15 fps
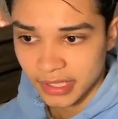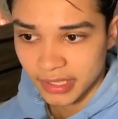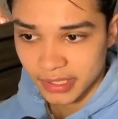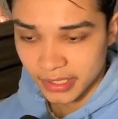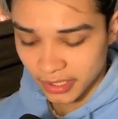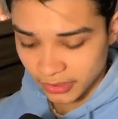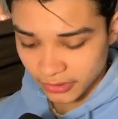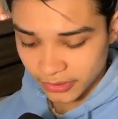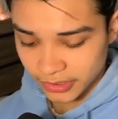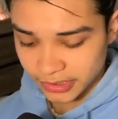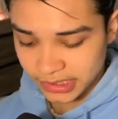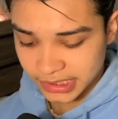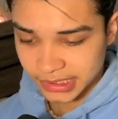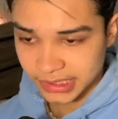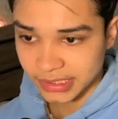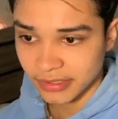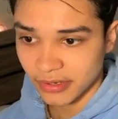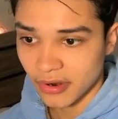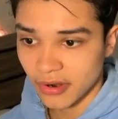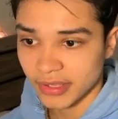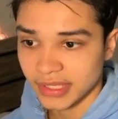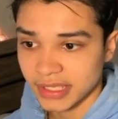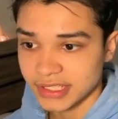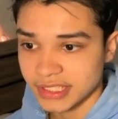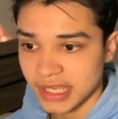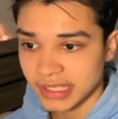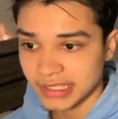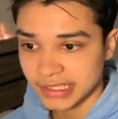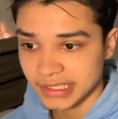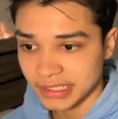colors are the
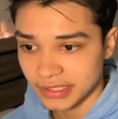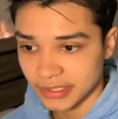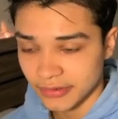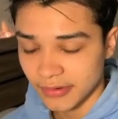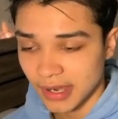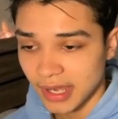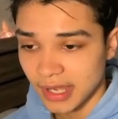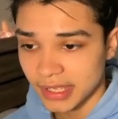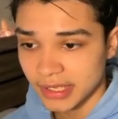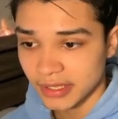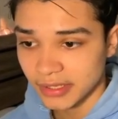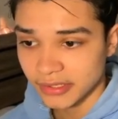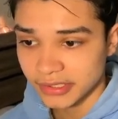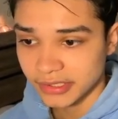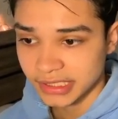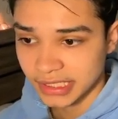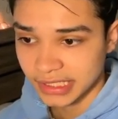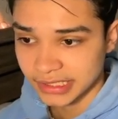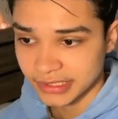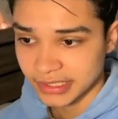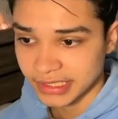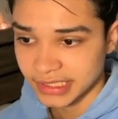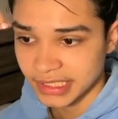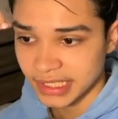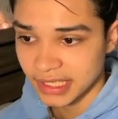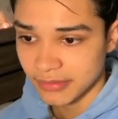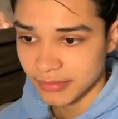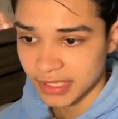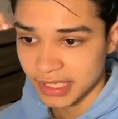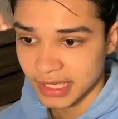Shadcn UI colors, and as you can see,
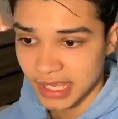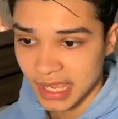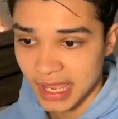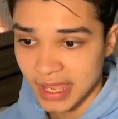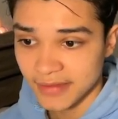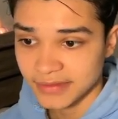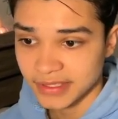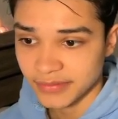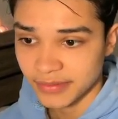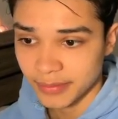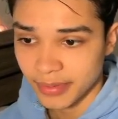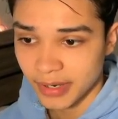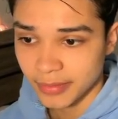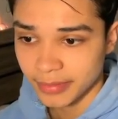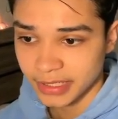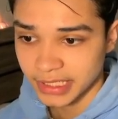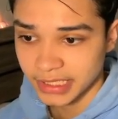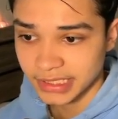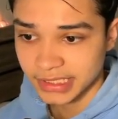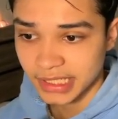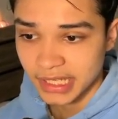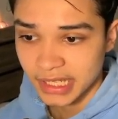we can have different properties